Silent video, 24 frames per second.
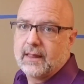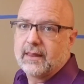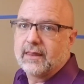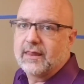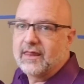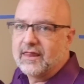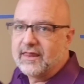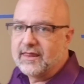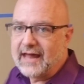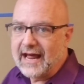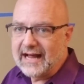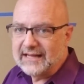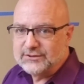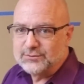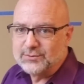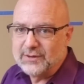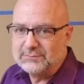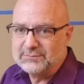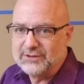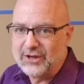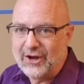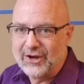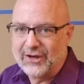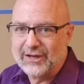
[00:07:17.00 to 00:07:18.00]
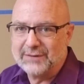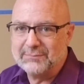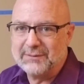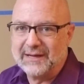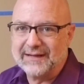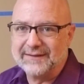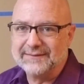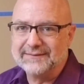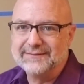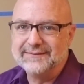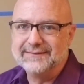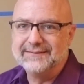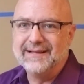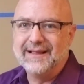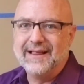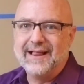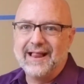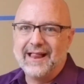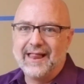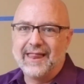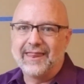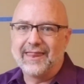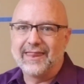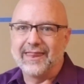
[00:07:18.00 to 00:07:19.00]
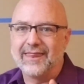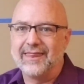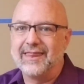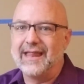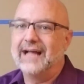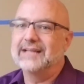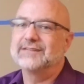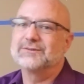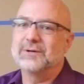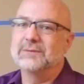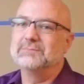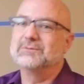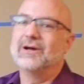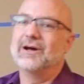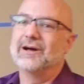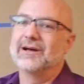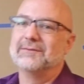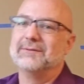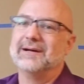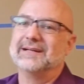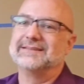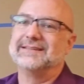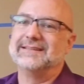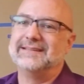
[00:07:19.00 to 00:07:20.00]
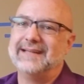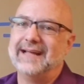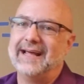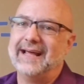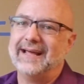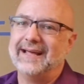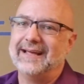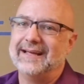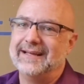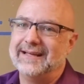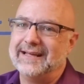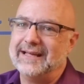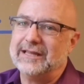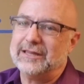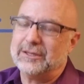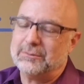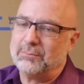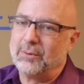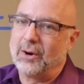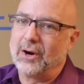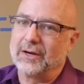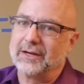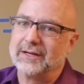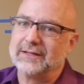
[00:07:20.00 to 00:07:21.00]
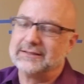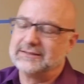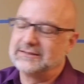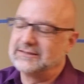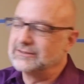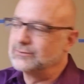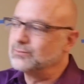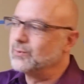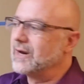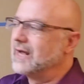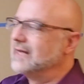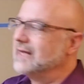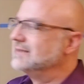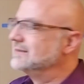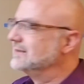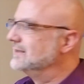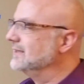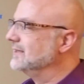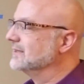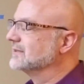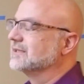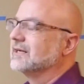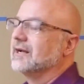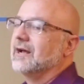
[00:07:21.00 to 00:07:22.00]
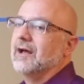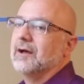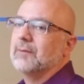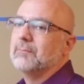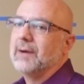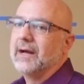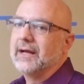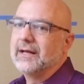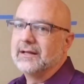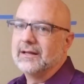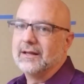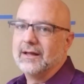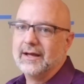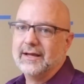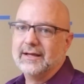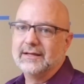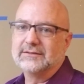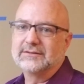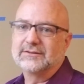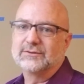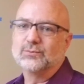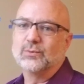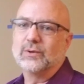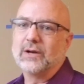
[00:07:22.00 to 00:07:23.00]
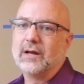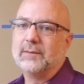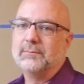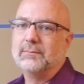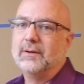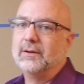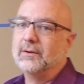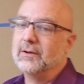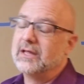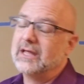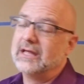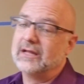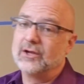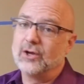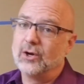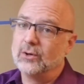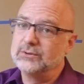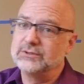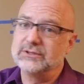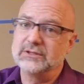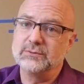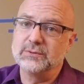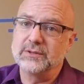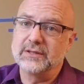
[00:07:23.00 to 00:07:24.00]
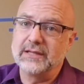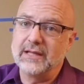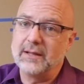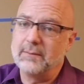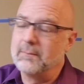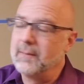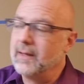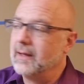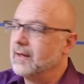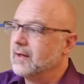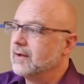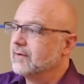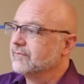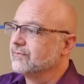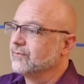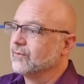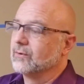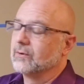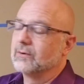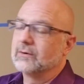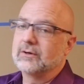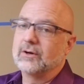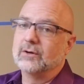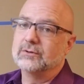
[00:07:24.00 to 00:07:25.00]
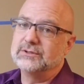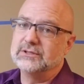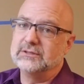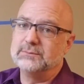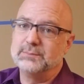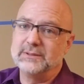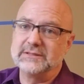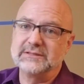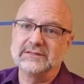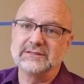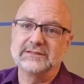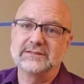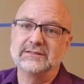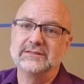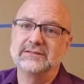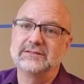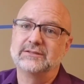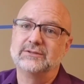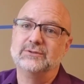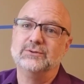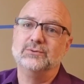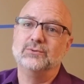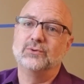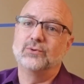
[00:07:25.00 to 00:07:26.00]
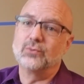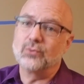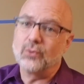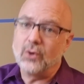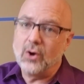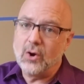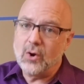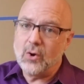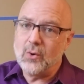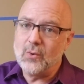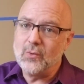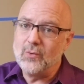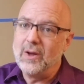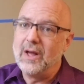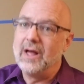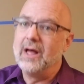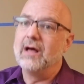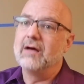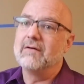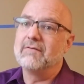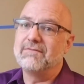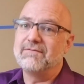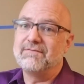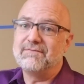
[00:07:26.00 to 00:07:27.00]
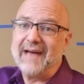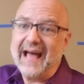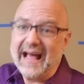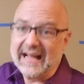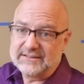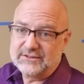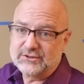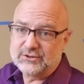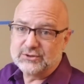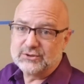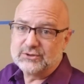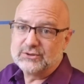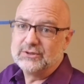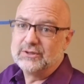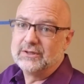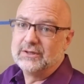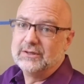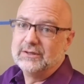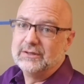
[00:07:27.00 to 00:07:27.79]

That's what I'm talking about. That's what I'm talking about today in the market. This is what I teach my clients when I'm in coaching with them, for coaching businesses to grow faster